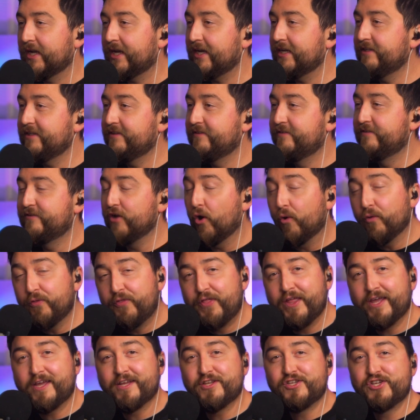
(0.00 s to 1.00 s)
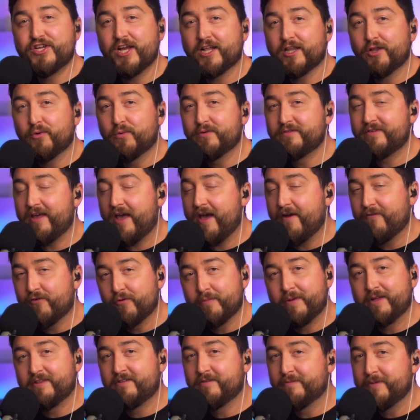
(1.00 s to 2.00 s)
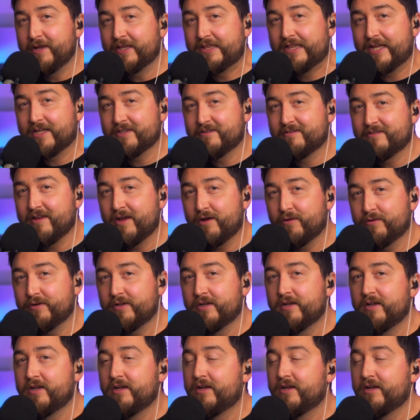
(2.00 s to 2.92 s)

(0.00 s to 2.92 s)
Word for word: I don't think a cello was ever meant to make that sound.